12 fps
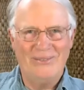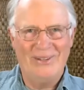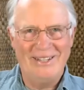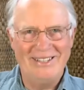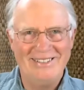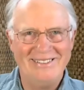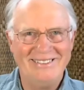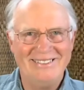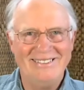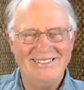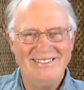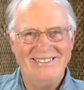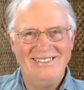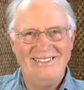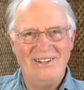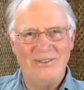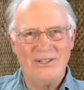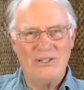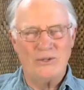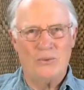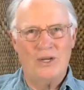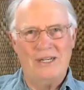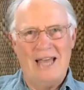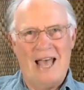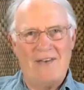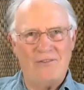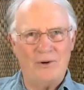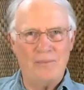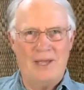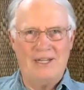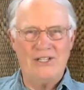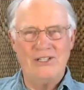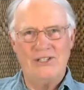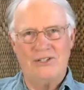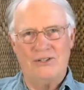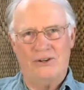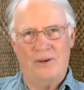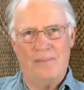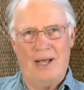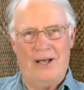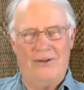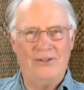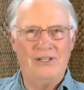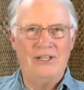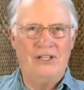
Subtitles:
right? This is what affirmations are about,